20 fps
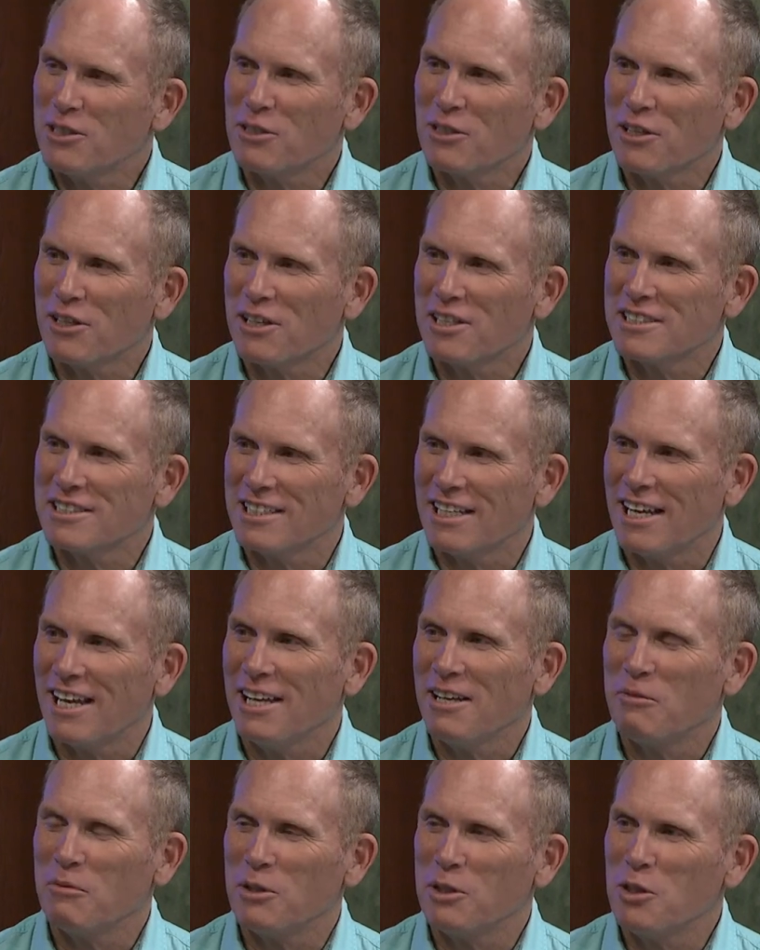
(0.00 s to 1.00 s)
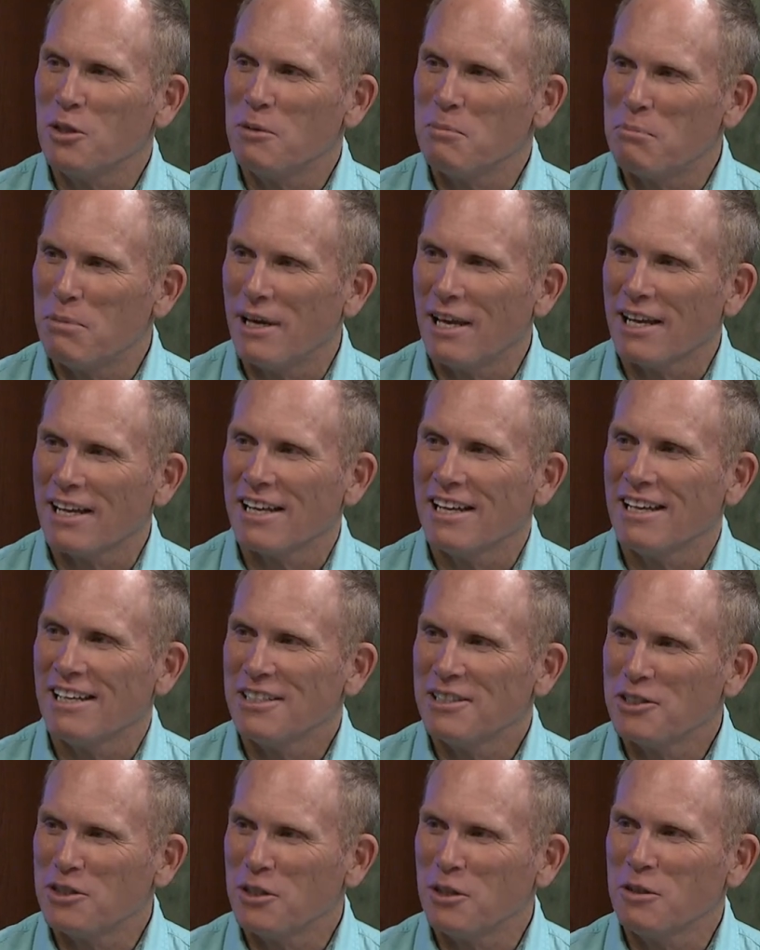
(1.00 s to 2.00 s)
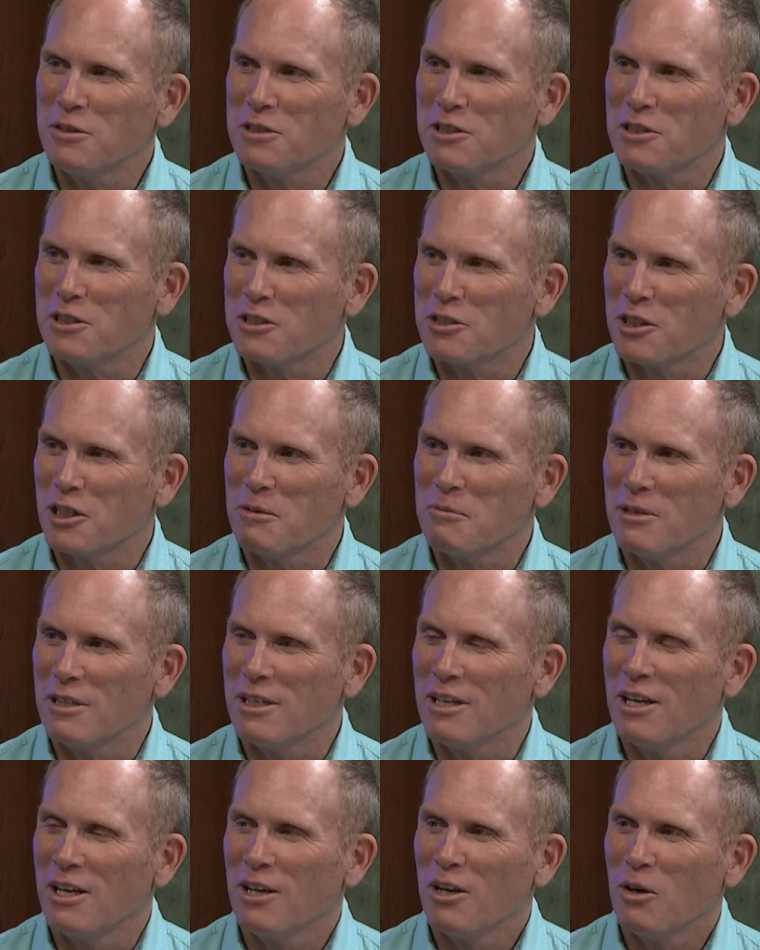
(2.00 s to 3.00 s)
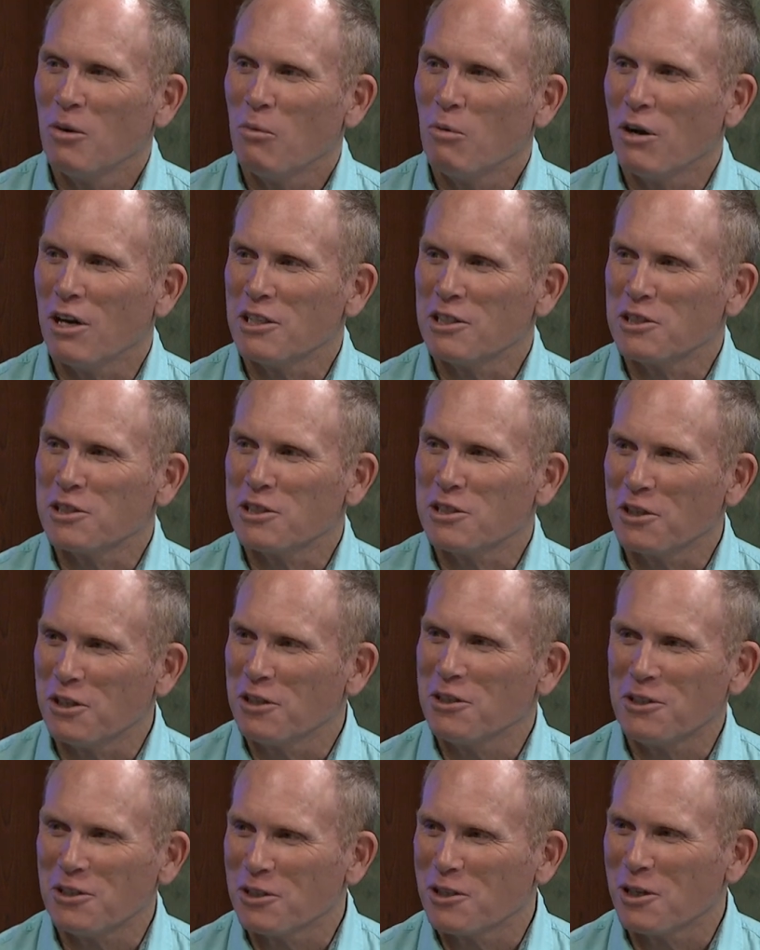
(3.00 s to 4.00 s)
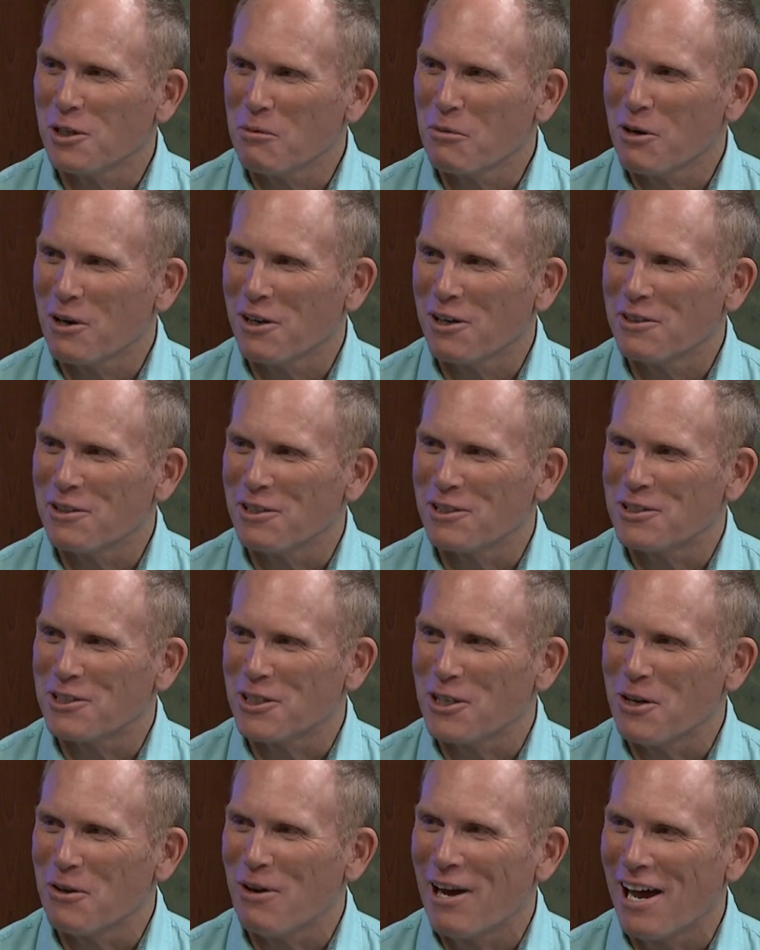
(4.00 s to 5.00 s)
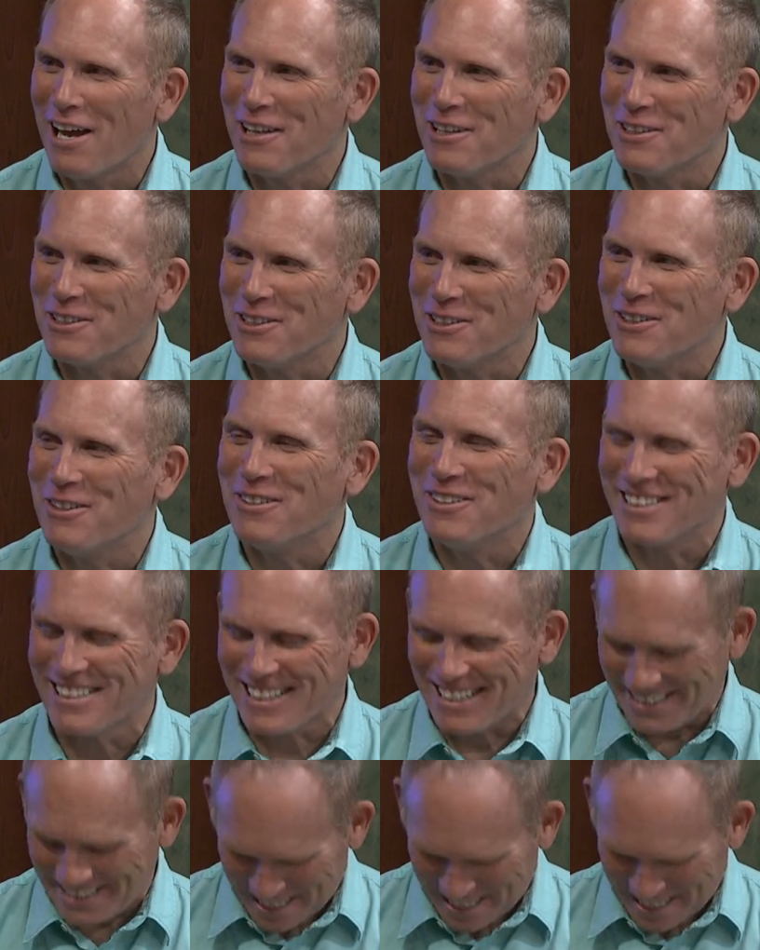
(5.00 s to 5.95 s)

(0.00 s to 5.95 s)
you were going to say when you pick, choose, and determine what shirt you're going to wear on this show. How do you do it? Because